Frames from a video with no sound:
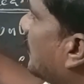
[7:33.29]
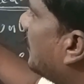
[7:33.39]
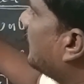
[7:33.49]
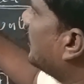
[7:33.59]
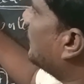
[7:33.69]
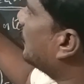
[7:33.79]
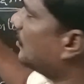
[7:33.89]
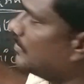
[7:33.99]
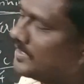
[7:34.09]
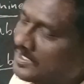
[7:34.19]
of
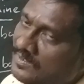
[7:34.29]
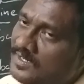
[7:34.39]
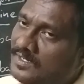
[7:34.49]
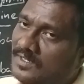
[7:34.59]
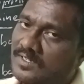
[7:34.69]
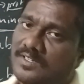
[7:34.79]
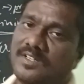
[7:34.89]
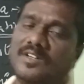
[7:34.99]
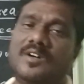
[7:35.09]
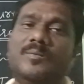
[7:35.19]
hemoglobin in our
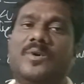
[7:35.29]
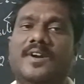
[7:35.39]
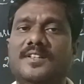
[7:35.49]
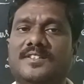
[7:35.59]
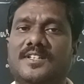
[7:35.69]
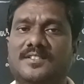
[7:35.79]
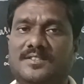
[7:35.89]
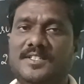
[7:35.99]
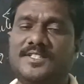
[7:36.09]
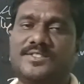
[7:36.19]
body, that
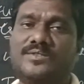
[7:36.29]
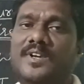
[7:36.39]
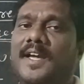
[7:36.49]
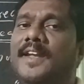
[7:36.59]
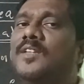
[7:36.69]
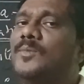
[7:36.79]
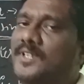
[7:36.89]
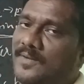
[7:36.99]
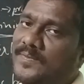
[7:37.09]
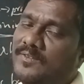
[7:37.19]
leads to
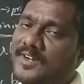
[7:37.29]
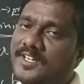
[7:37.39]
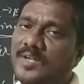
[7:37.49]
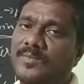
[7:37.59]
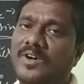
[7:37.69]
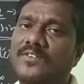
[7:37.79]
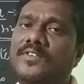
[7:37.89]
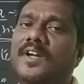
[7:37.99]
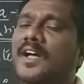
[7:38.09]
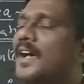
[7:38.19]
anemia, one type of
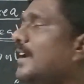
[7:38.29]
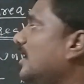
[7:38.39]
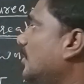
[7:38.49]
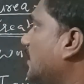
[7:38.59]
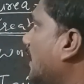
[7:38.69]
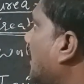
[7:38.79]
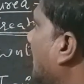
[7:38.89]
anemia.